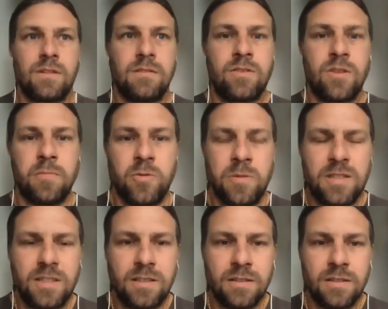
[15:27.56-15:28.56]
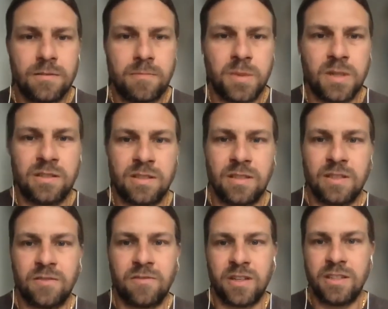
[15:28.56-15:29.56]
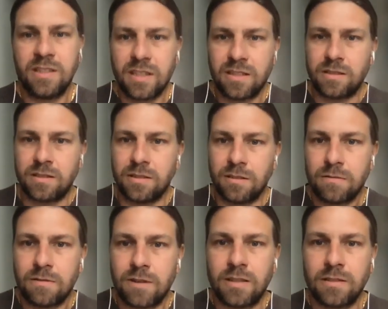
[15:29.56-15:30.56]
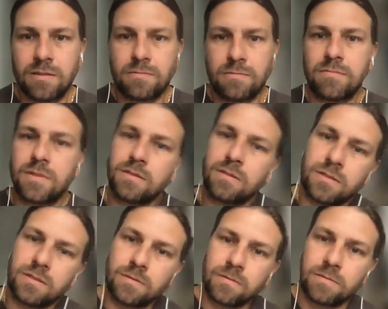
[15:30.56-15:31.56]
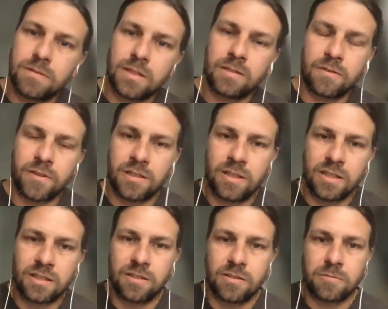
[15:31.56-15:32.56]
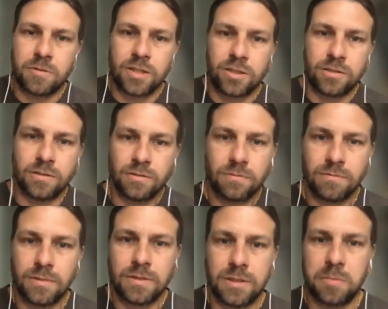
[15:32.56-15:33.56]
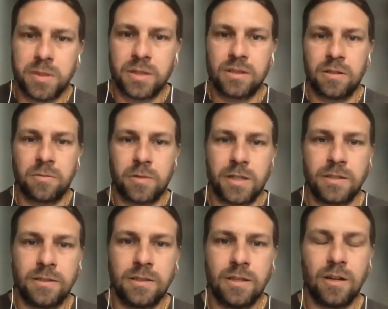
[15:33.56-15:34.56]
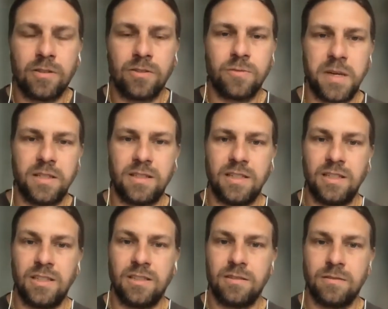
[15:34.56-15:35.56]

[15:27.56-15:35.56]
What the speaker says: communities, because it's very technical, right? So that's a very technical question about hardware, how to maintain it